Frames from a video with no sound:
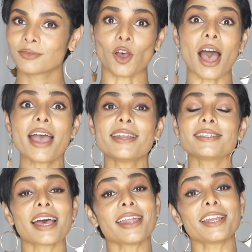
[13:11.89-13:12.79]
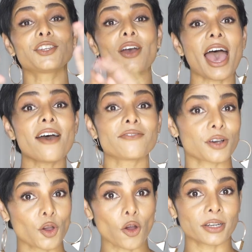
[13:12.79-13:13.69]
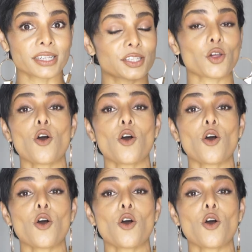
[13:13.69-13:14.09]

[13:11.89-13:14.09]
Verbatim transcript: So I decided to have a contest.